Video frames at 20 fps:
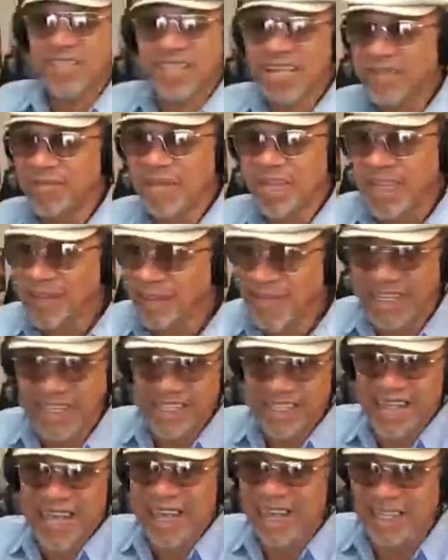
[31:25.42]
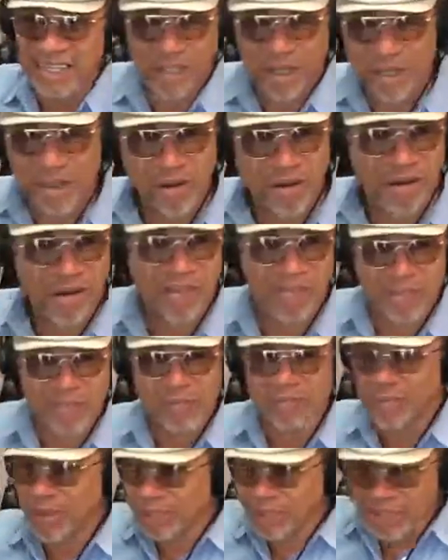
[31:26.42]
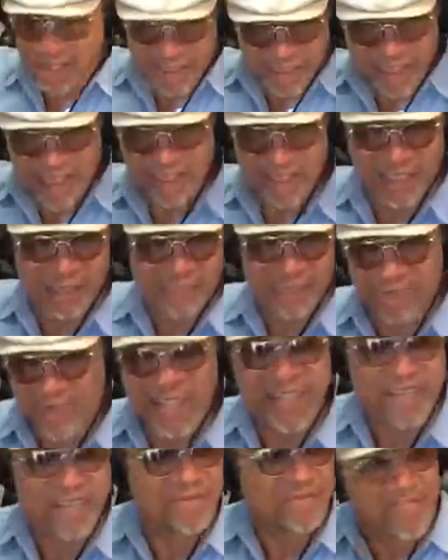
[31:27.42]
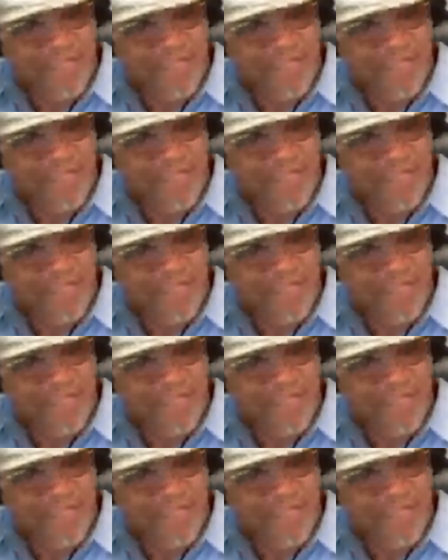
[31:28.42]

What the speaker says: envy that he can't cure, but it's just a freak of